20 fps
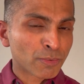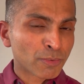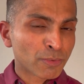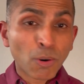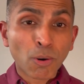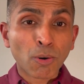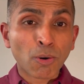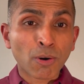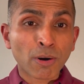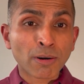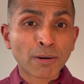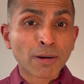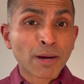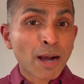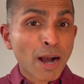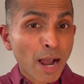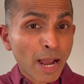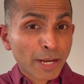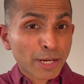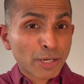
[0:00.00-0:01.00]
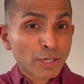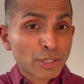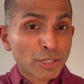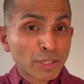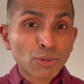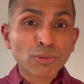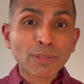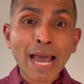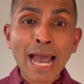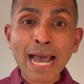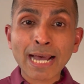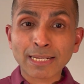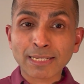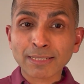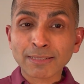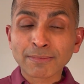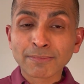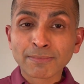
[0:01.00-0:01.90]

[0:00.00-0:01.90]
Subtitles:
Or I could do that,